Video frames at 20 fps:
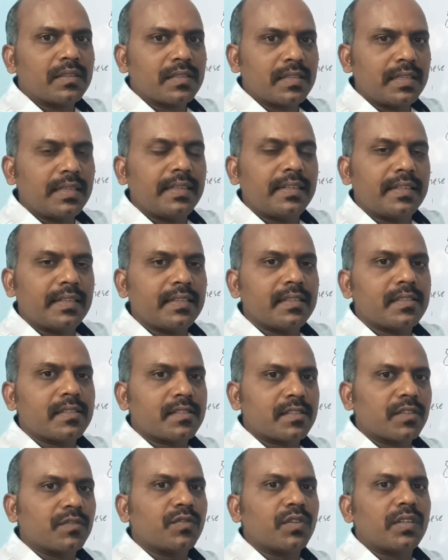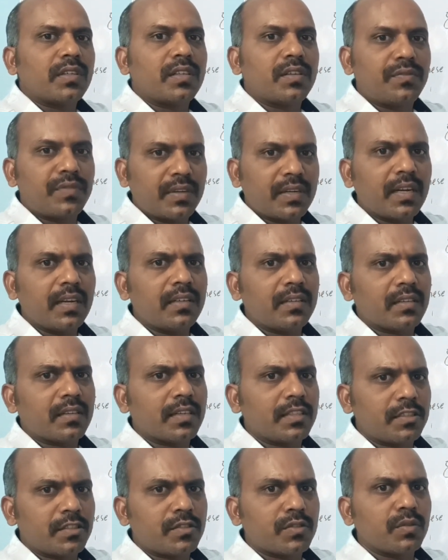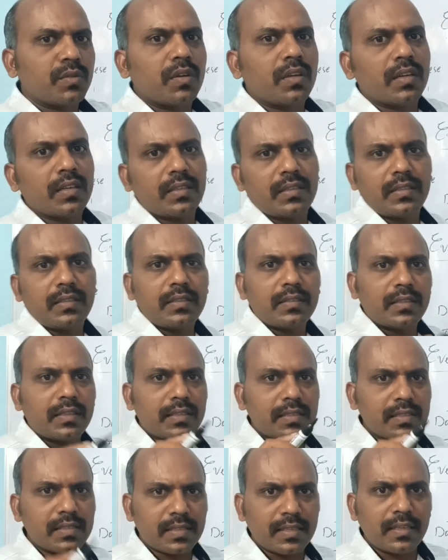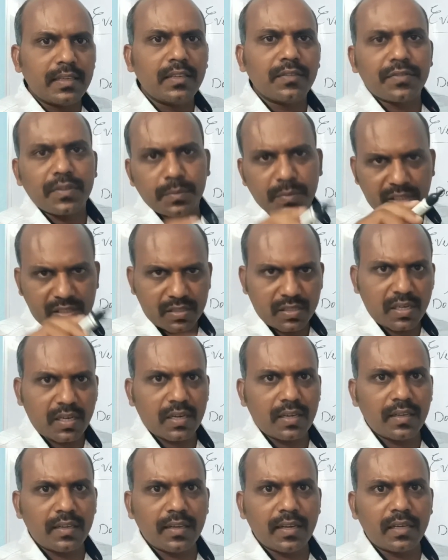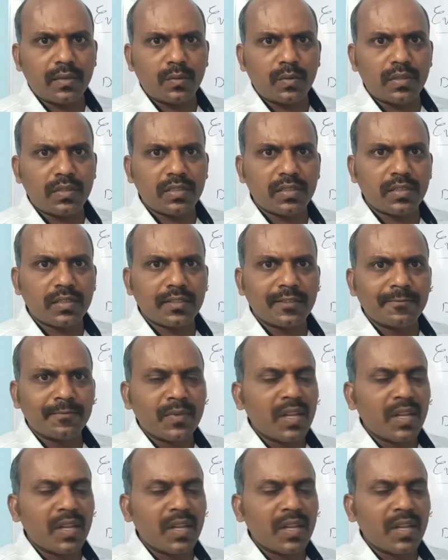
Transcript: See, it is somewhat difficult, right, to learn a skill from the starting onwards,